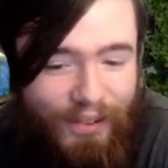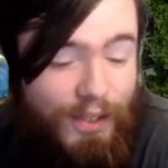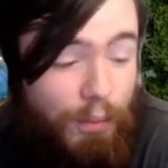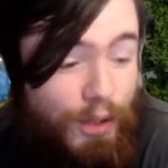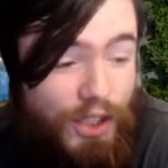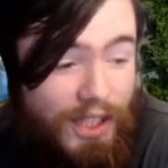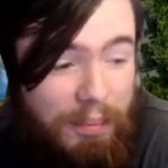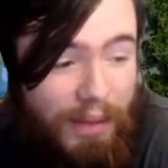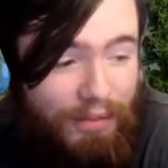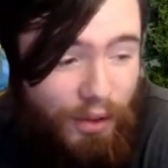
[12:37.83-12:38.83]
we're, we're just gonna
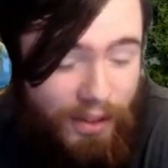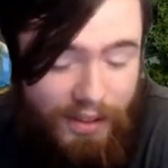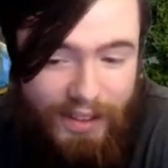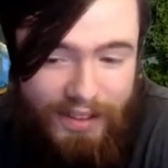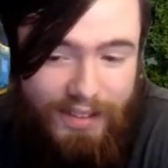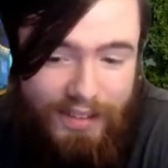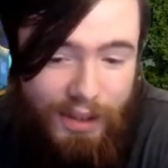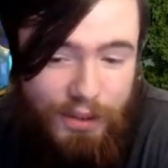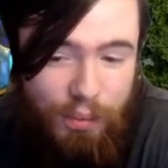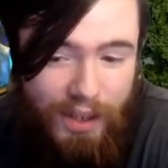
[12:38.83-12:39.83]
play through it. It's
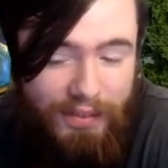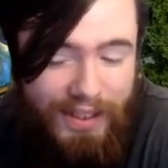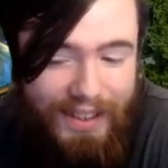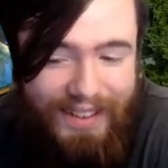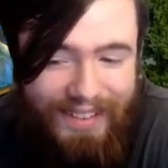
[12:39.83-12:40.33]
it's whatever.